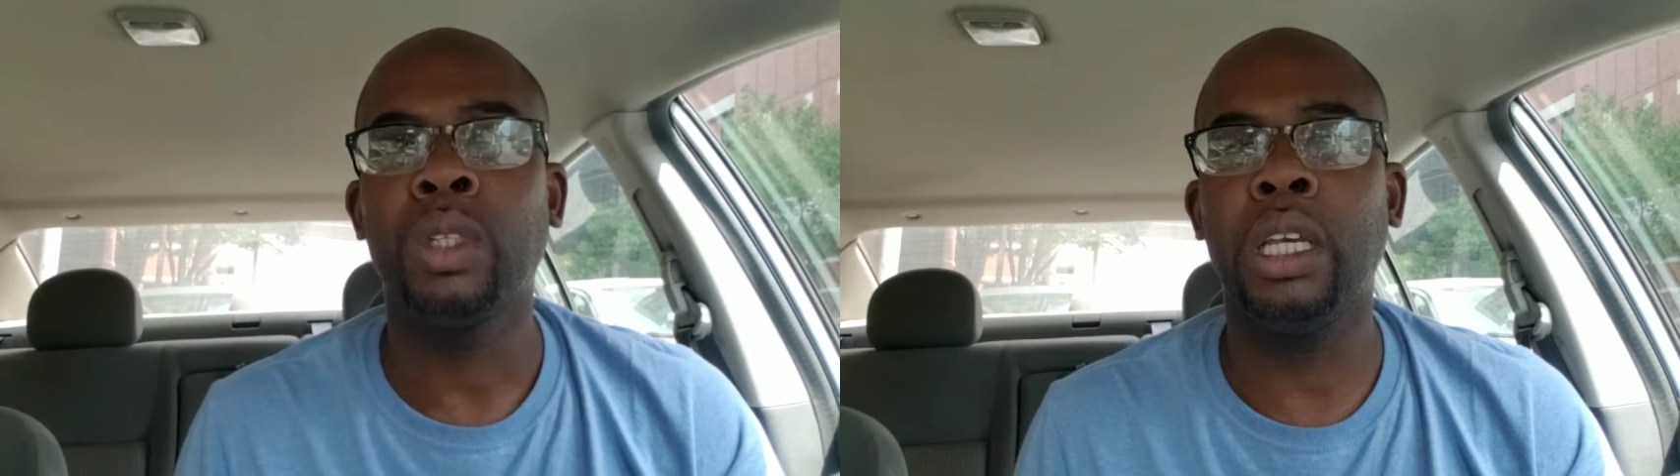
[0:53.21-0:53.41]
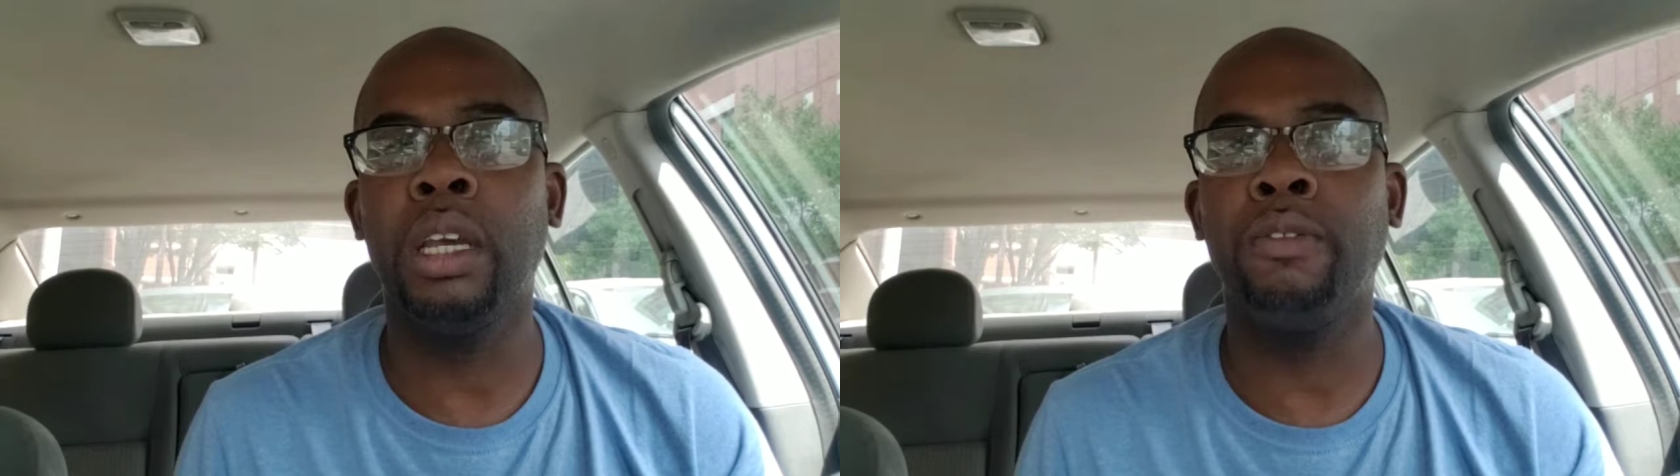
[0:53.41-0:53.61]

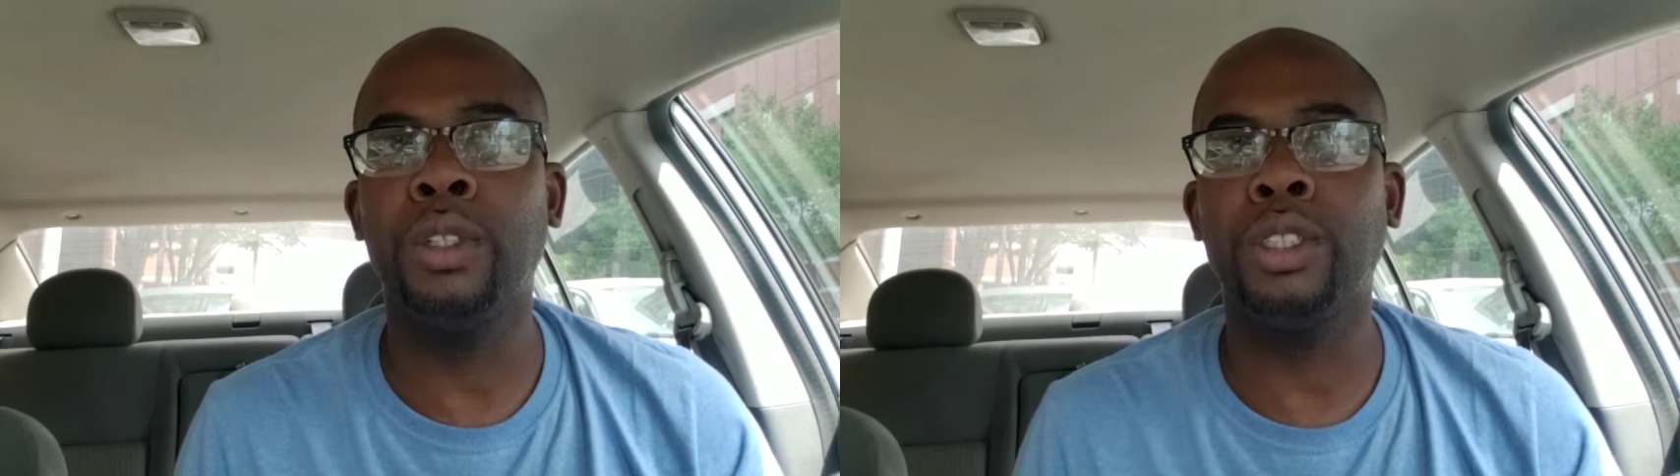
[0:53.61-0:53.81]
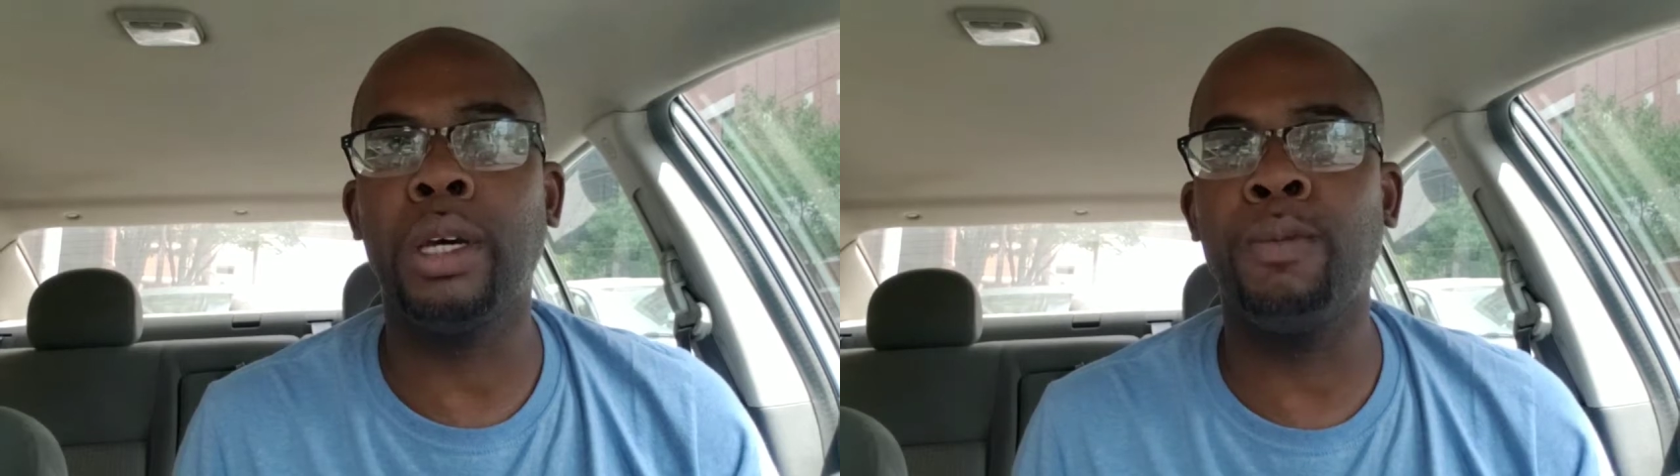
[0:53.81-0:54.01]
if
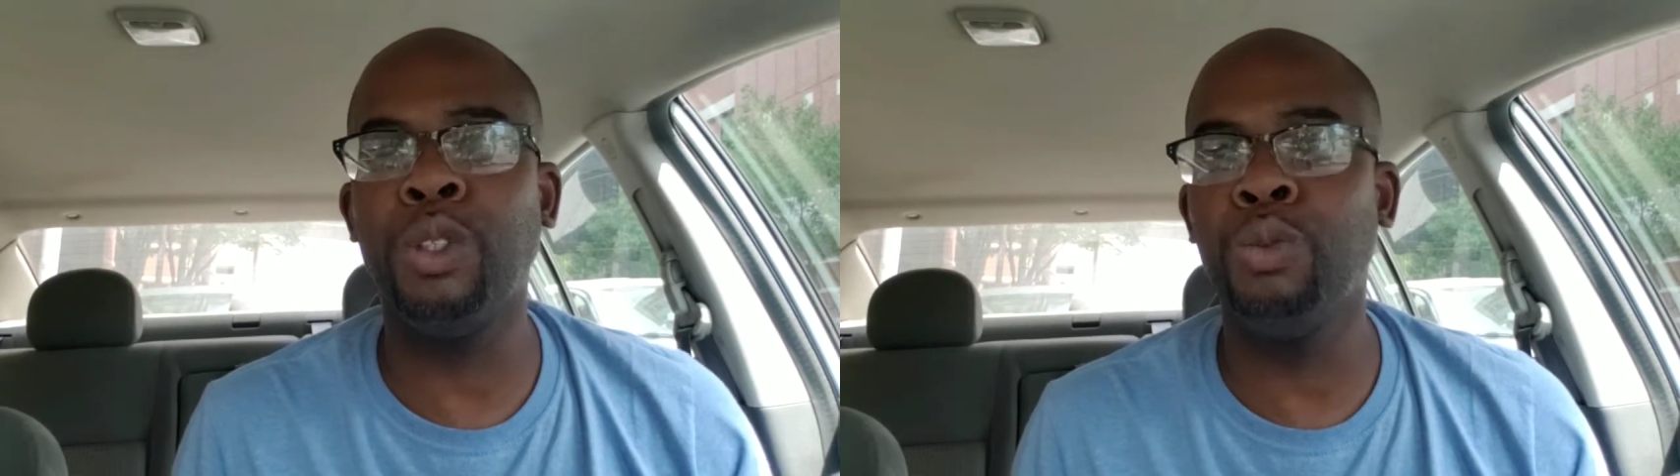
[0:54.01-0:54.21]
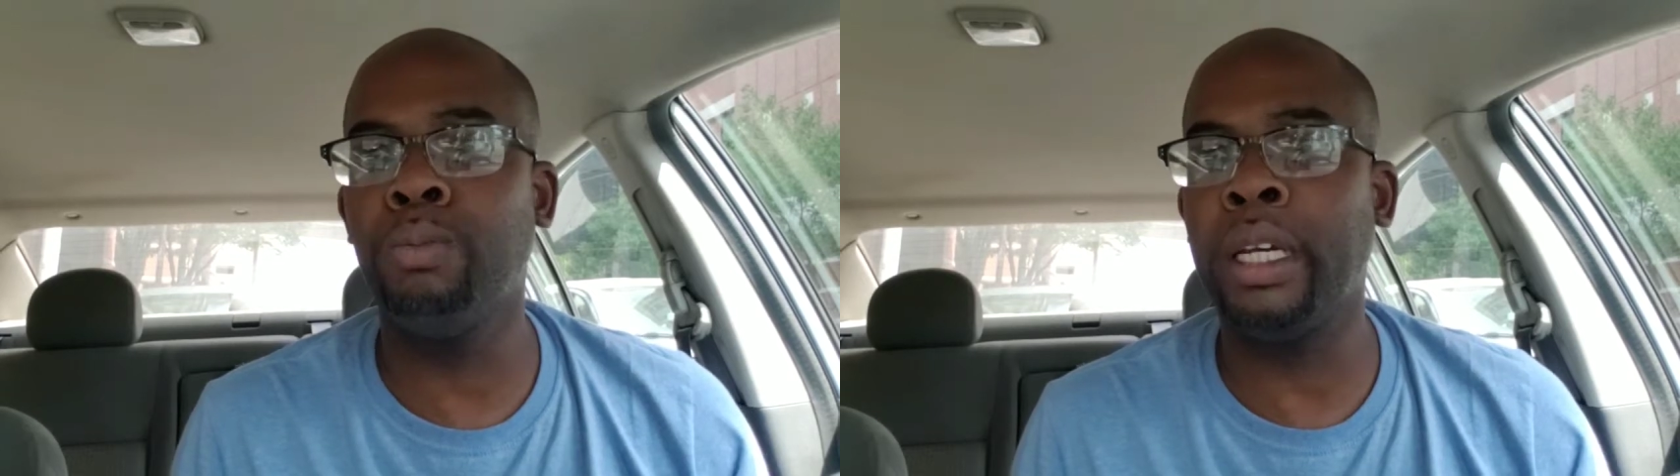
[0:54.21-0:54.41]
some of
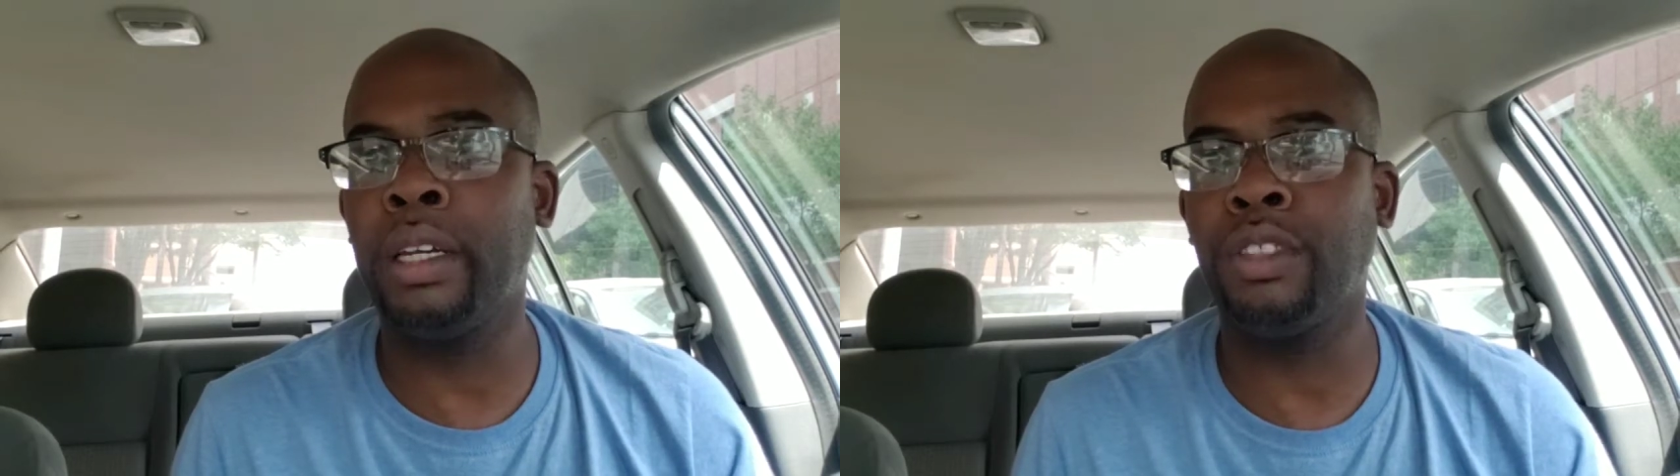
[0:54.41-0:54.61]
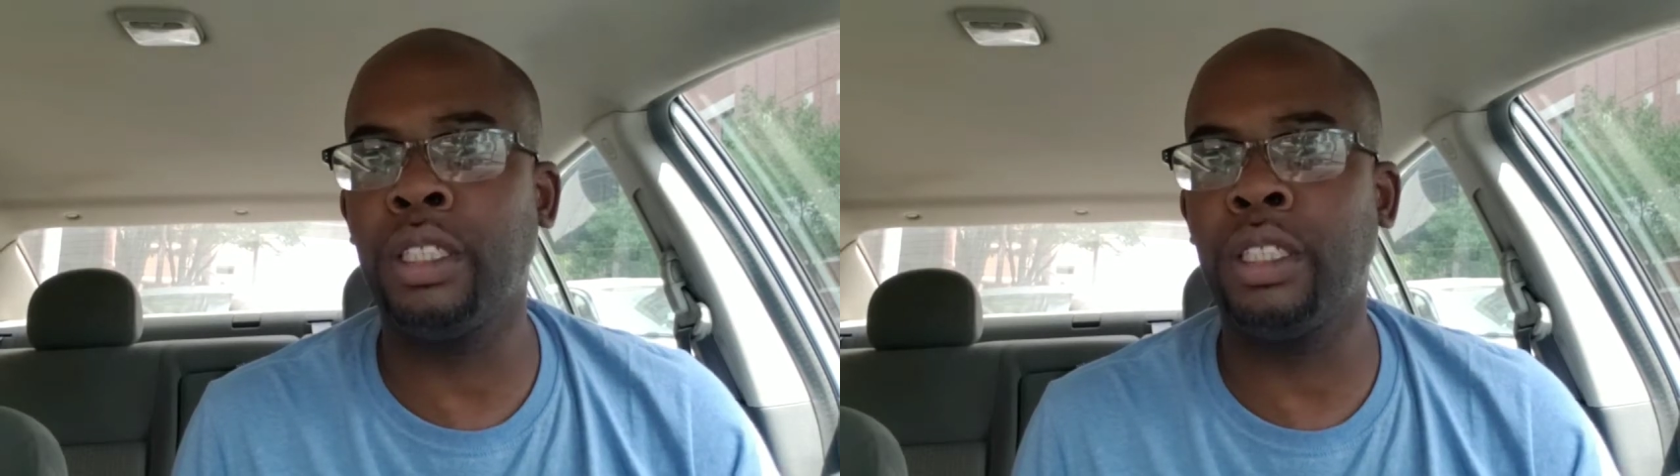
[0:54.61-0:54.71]
you may have